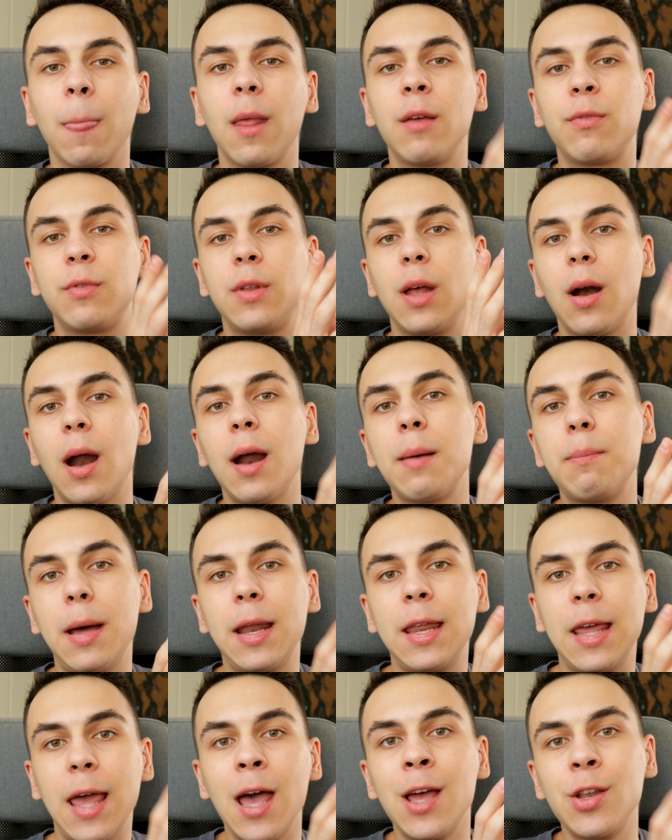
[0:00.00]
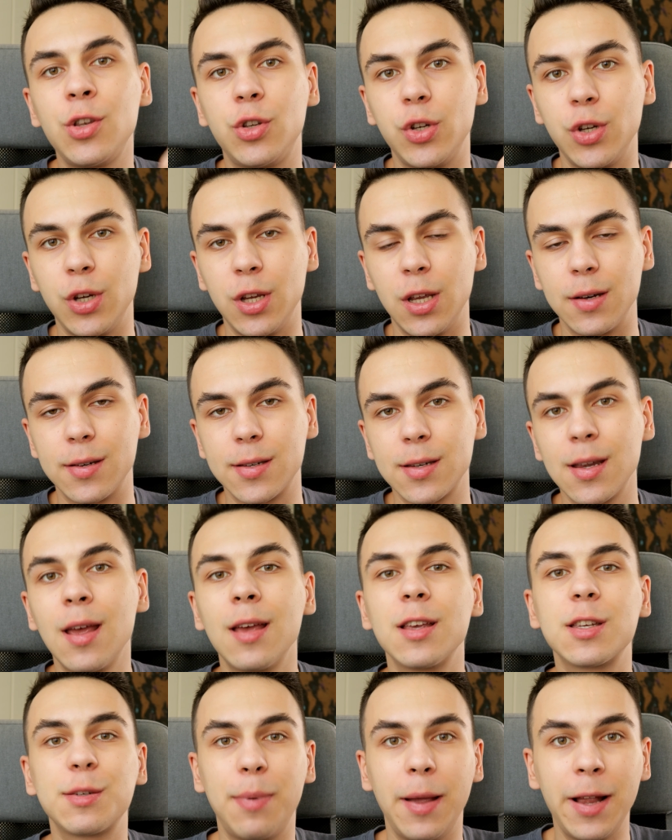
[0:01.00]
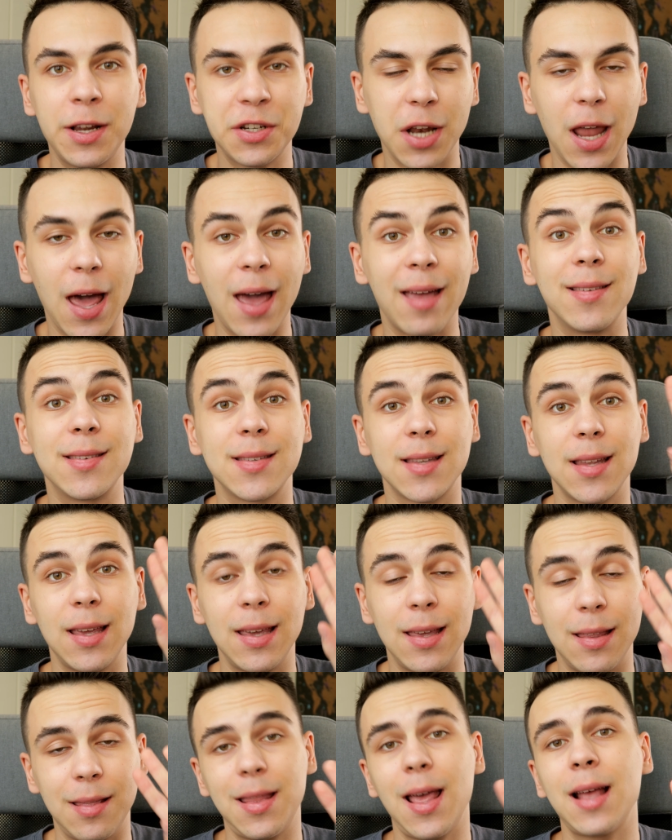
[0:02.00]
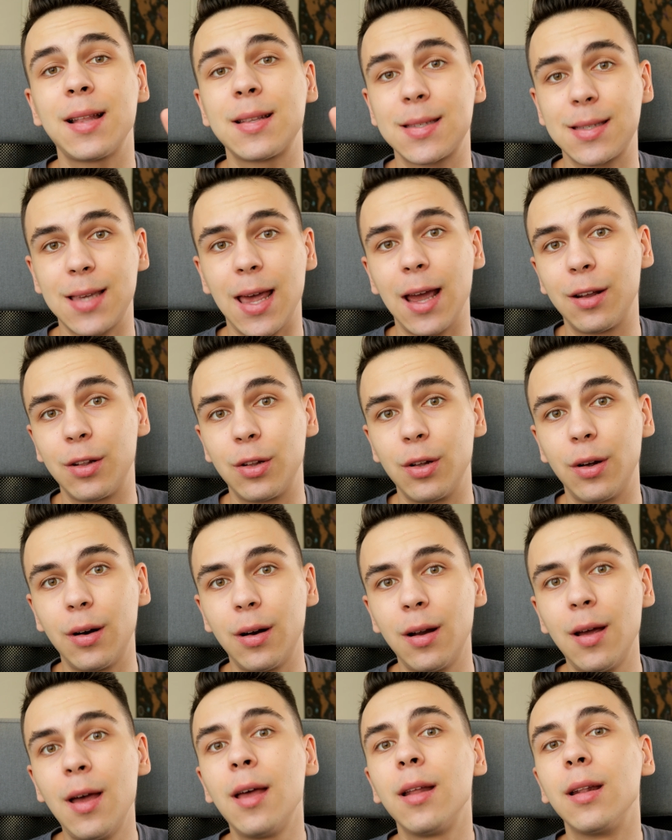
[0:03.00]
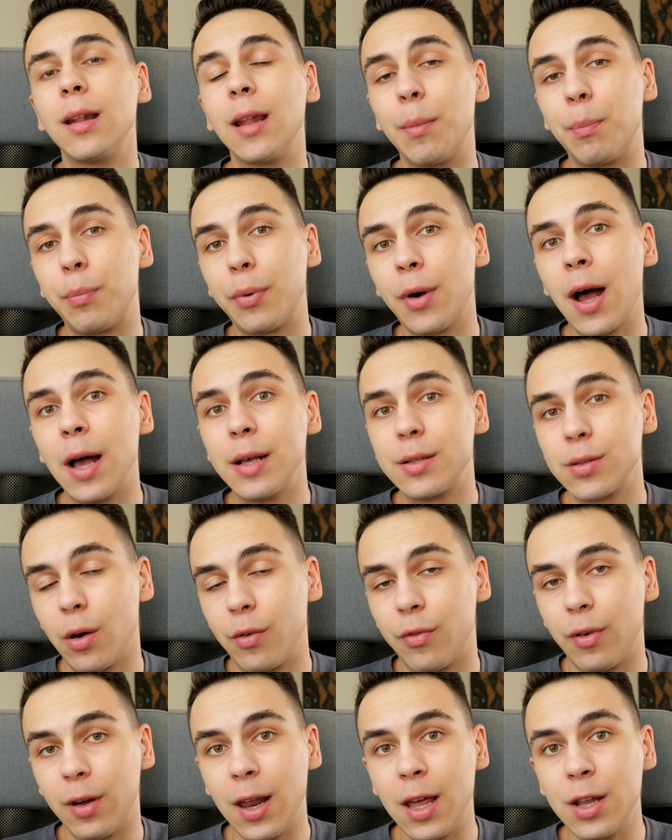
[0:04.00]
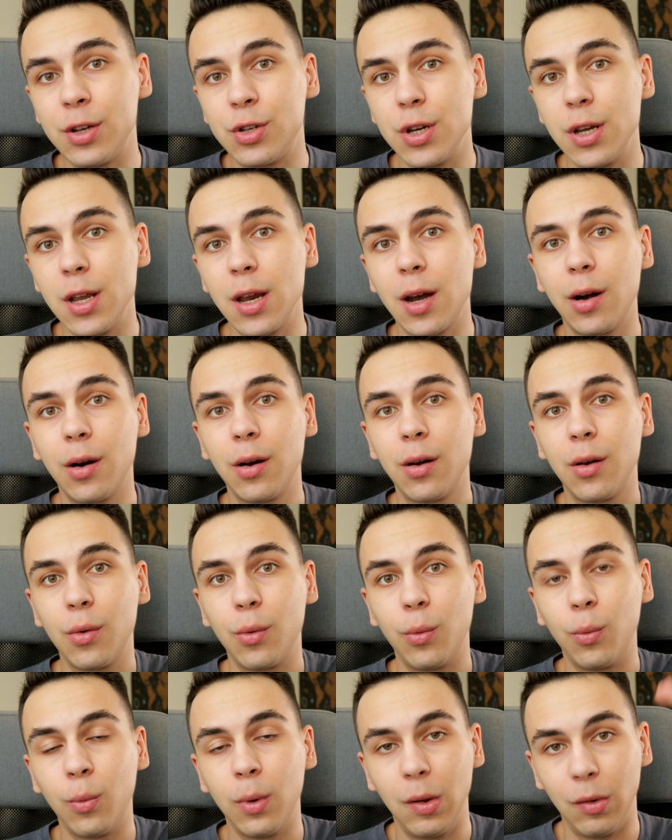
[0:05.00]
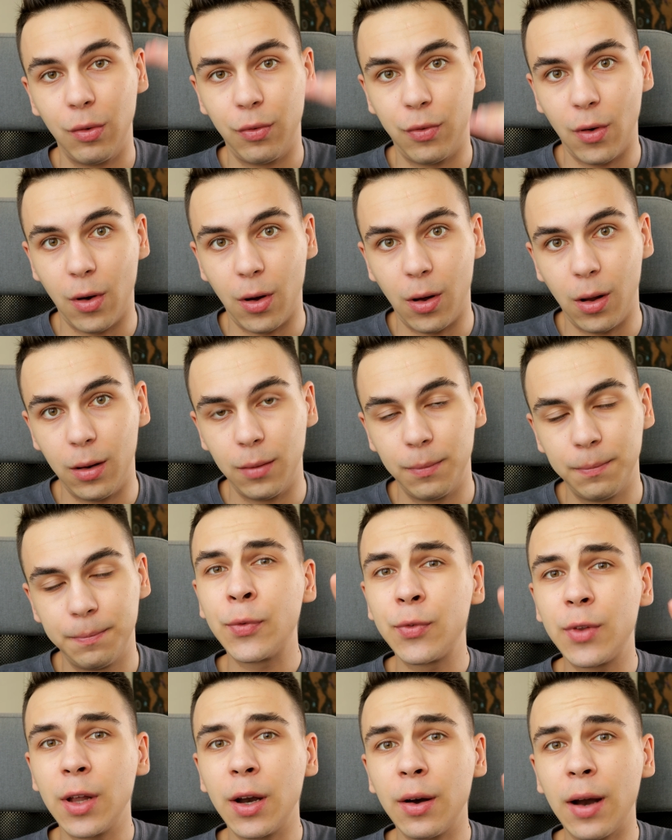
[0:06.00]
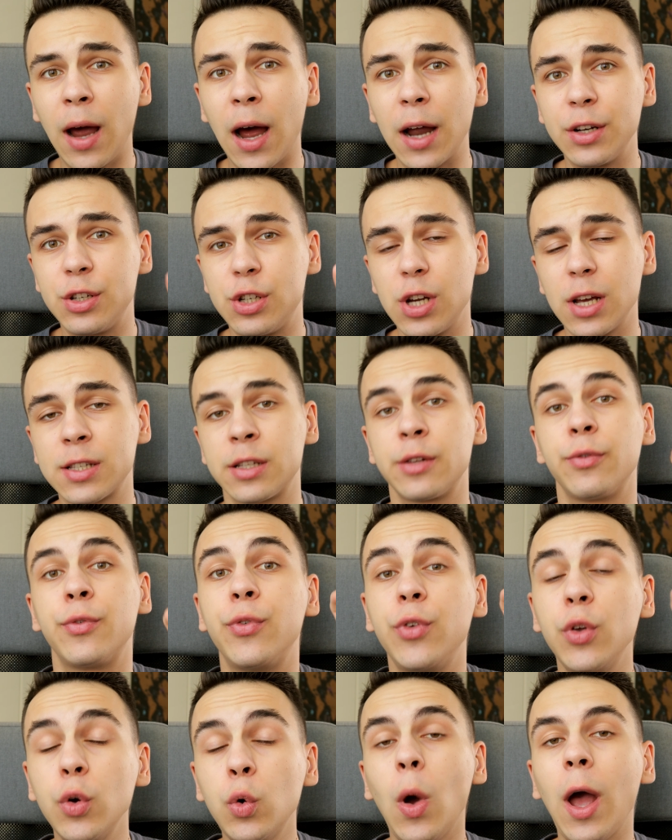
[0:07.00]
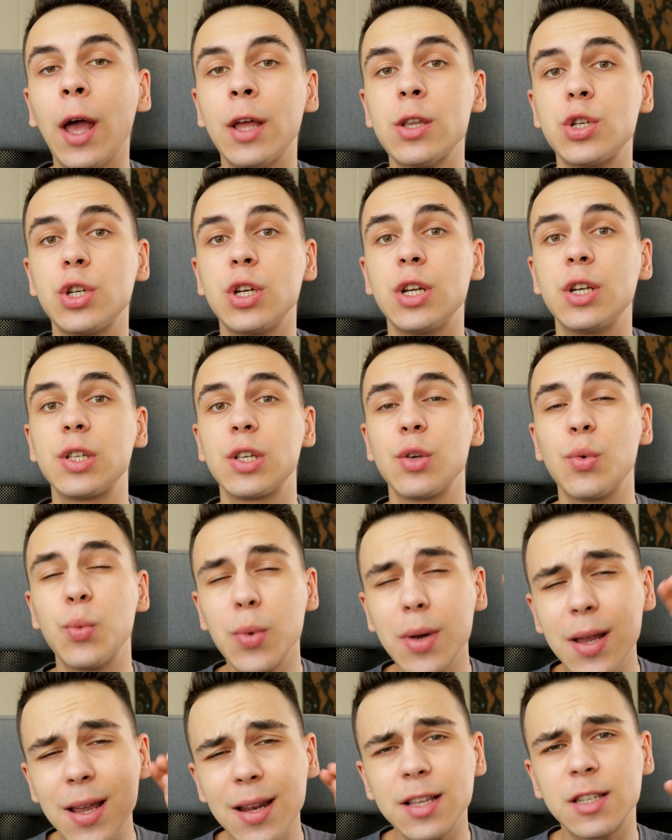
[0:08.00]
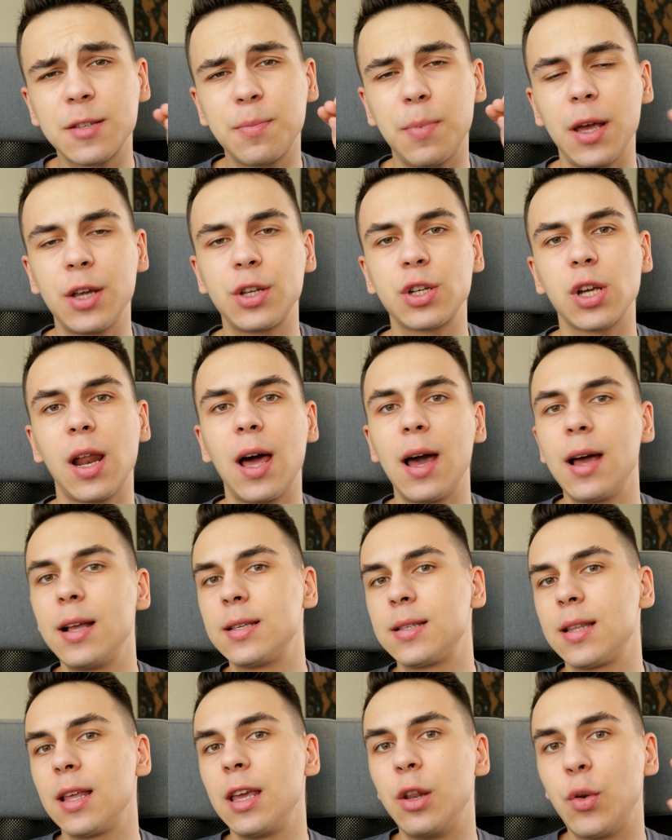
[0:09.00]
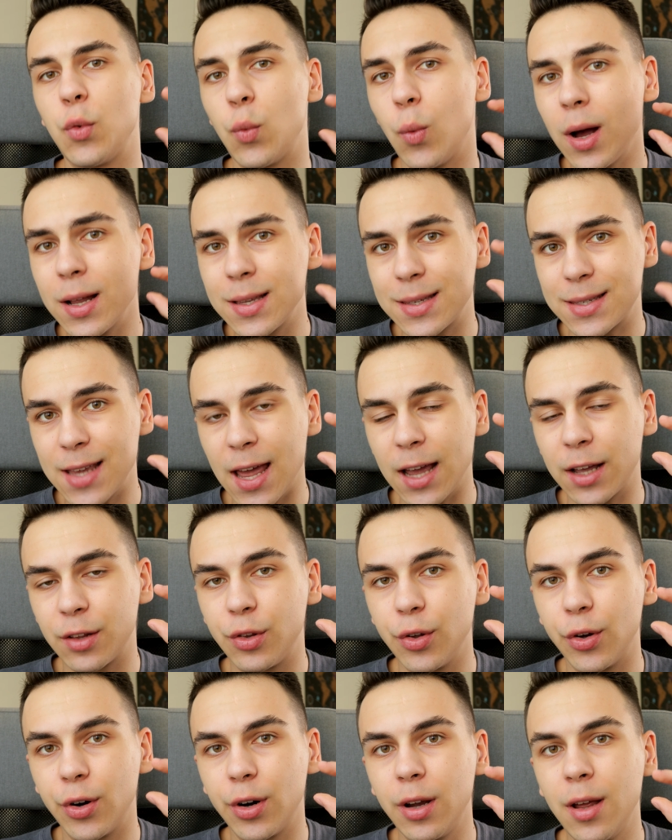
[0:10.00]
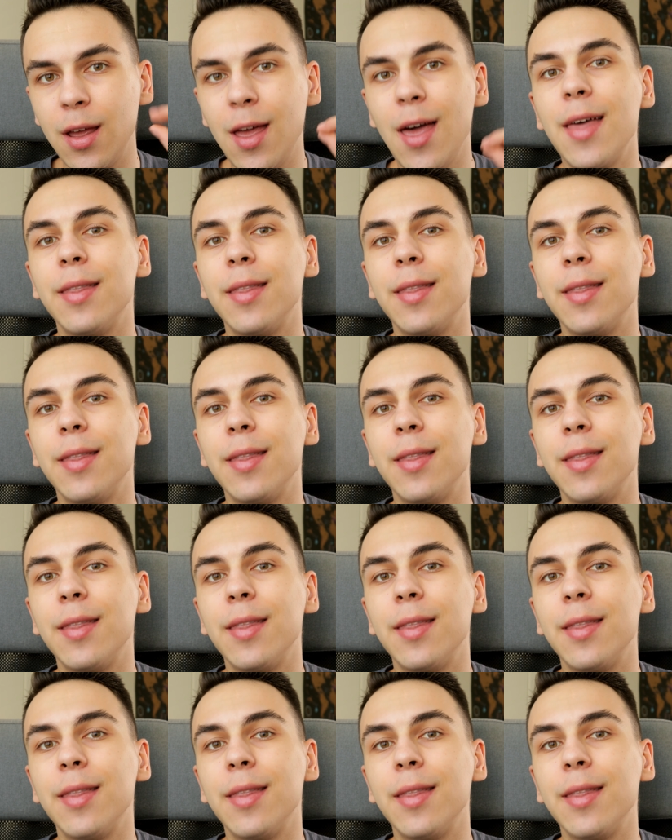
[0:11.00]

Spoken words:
If there are many engineers specialized in that sector, the price of an engineer will fall. If there are just few engineers really specialized in one sector,